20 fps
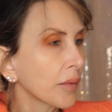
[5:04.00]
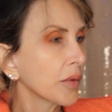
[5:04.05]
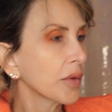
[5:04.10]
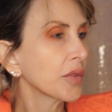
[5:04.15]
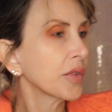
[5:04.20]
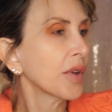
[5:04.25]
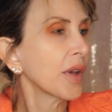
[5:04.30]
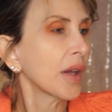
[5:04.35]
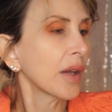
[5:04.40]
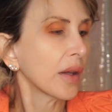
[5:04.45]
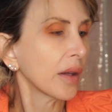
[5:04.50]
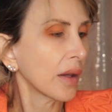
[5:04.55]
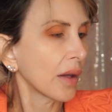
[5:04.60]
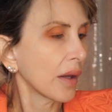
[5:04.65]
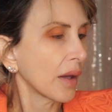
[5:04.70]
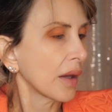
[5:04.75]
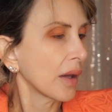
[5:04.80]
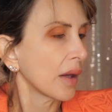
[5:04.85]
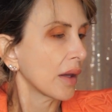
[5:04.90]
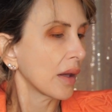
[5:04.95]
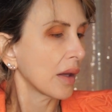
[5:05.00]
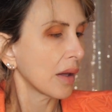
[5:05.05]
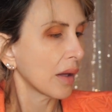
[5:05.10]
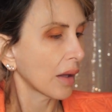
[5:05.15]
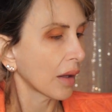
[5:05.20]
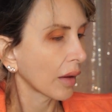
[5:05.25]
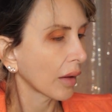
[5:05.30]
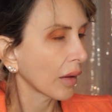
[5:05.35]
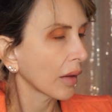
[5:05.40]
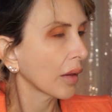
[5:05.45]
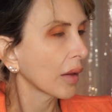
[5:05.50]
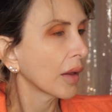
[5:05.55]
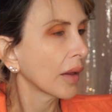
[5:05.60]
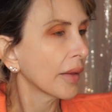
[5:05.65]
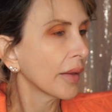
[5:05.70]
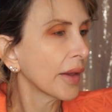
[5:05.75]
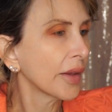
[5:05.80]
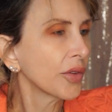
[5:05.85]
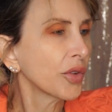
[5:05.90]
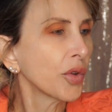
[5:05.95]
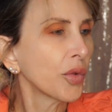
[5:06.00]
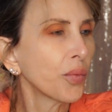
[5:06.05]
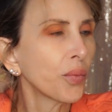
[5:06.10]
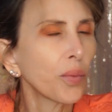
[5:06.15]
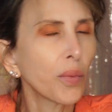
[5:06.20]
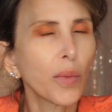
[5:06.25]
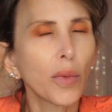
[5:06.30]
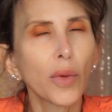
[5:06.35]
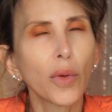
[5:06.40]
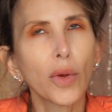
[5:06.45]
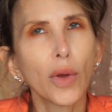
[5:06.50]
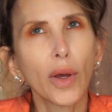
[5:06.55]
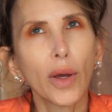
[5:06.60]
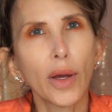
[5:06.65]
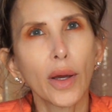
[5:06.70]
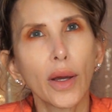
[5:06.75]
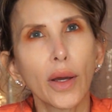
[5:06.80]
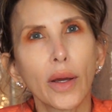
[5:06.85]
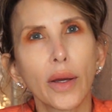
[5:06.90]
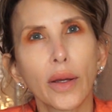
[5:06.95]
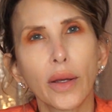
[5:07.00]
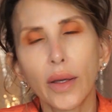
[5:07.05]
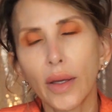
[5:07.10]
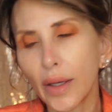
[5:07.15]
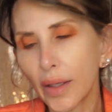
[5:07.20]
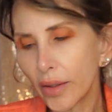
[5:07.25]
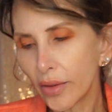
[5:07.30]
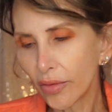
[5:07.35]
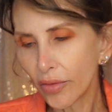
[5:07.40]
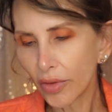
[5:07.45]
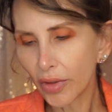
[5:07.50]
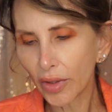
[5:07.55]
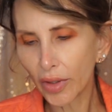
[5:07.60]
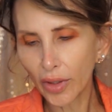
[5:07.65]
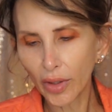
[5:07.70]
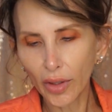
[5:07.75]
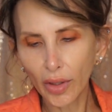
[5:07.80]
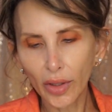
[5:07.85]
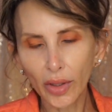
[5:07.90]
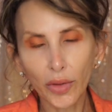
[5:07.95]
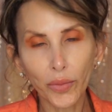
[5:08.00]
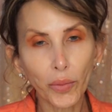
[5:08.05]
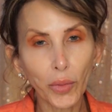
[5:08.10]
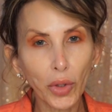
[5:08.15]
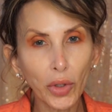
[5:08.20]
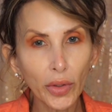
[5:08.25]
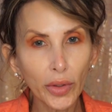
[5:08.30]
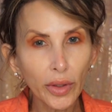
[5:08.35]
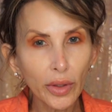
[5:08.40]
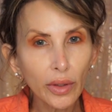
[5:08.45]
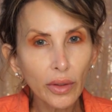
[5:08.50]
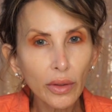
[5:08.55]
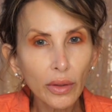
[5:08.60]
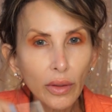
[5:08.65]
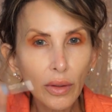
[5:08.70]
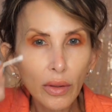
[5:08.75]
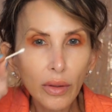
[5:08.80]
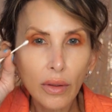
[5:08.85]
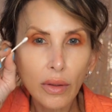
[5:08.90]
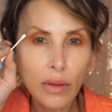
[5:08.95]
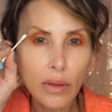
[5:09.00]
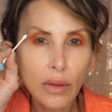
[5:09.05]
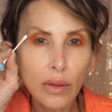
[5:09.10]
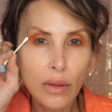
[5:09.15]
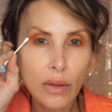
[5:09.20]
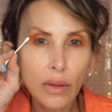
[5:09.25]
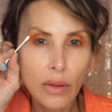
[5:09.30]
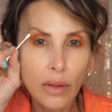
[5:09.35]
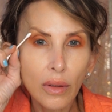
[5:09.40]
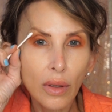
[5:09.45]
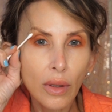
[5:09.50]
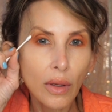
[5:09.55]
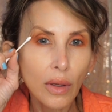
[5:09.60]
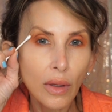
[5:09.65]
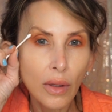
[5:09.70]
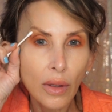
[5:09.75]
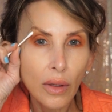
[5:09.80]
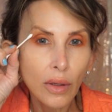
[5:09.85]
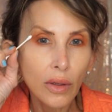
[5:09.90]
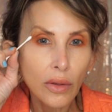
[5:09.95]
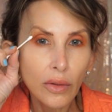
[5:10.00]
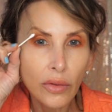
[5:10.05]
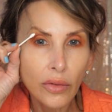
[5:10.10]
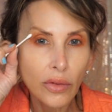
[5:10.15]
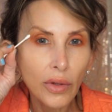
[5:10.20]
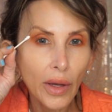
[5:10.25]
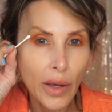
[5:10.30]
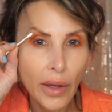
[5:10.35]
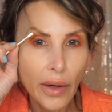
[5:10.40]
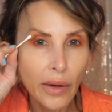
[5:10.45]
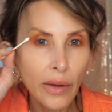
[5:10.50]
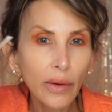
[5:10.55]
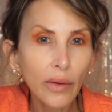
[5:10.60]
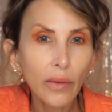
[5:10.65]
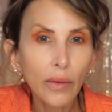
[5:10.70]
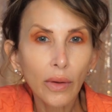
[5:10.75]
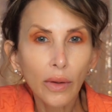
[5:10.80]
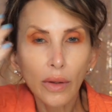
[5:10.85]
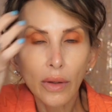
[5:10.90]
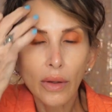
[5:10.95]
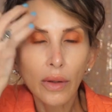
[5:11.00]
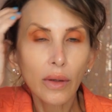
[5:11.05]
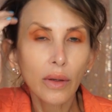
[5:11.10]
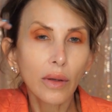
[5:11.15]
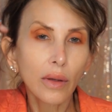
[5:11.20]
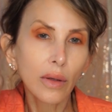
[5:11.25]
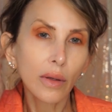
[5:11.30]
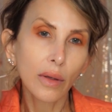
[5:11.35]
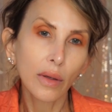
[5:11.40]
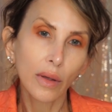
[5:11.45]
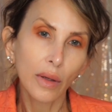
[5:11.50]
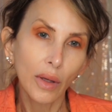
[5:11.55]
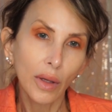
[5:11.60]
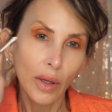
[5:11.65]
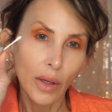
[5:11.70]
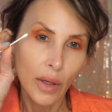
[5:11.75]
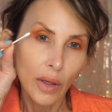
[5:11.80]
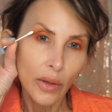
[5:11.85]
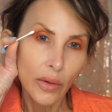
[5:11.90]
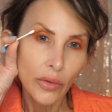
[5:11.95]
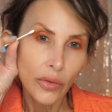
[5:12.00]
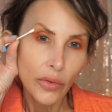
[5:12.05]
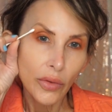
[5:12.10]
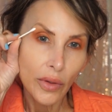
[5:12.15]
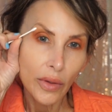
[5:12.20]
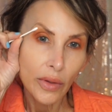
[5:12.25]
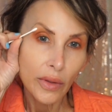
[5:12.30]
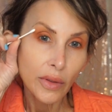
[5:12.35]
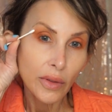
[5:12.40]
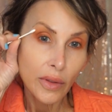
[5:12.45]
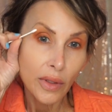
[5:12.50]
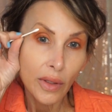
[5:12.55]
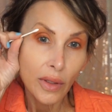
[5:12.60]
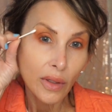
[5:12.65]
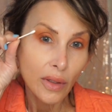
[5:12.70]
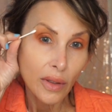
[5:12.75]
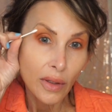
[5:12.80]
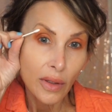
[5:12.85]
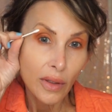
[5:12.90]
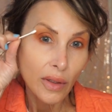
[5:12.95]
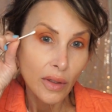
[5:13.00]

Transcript: We'll take a, that's a kind of an emollient shadow. So I'm going to take